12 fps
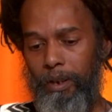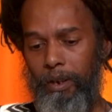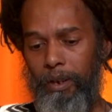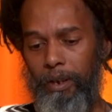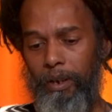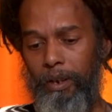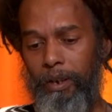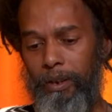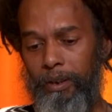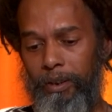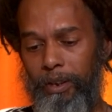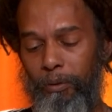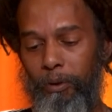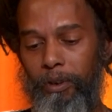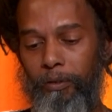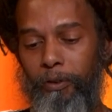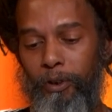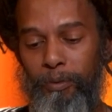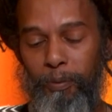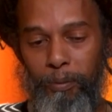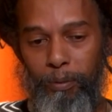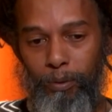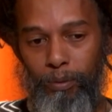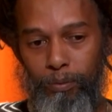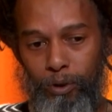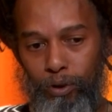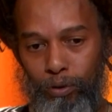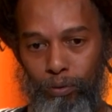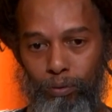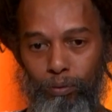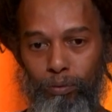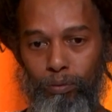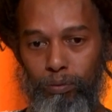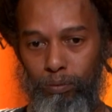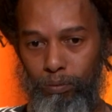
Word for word: uh, they were the first people to